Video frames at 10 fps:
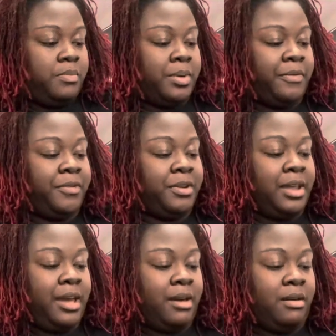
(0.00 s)
But for
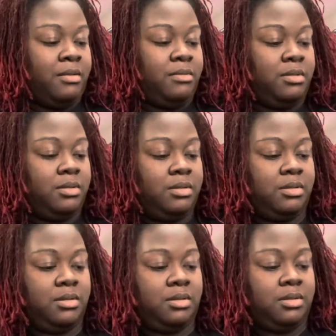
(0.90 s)
now,
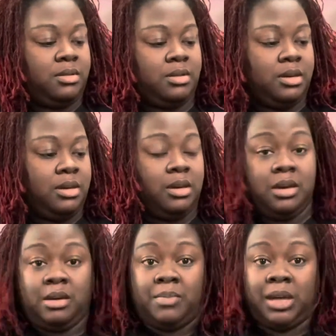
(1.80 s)

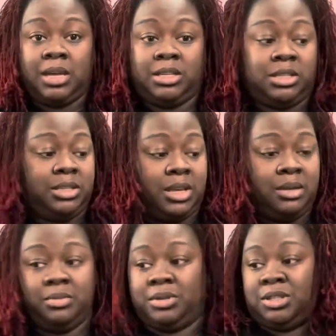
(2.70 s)
my kitchen
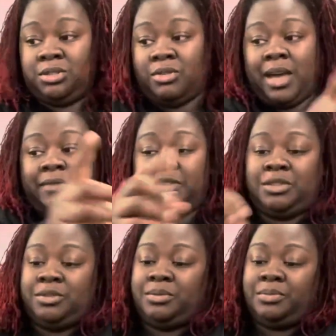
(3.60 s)
table is just gonna have to do.